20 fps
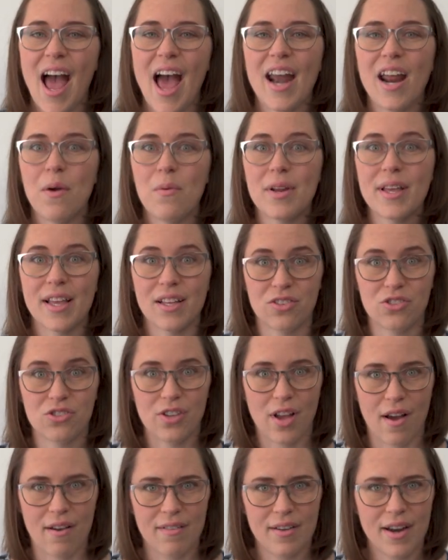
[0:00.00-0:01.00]
And I would get
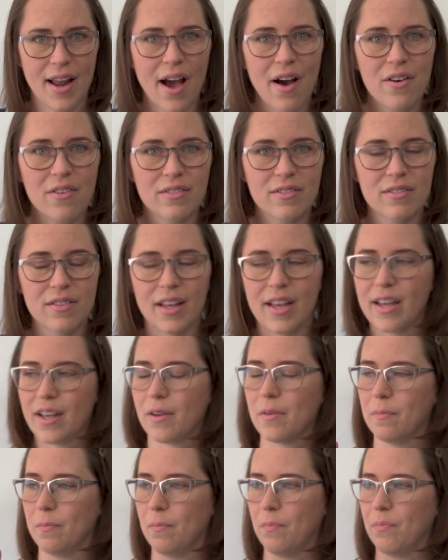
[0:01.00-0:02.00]
shouted out,
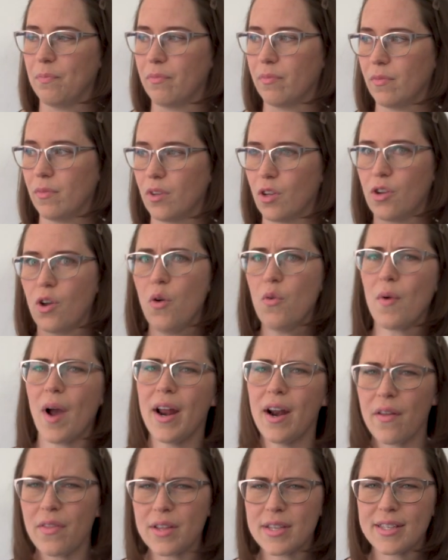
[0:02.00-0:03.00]
like, go
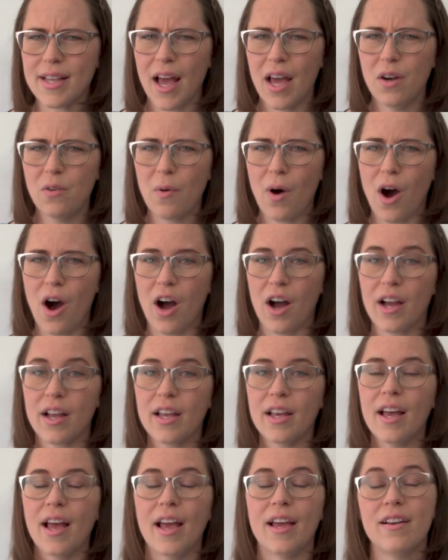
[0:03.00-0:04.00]
right on the
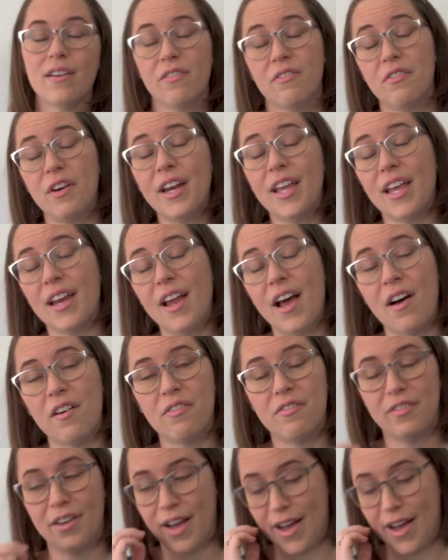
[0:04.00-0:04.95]
sidewalk. And funny enough,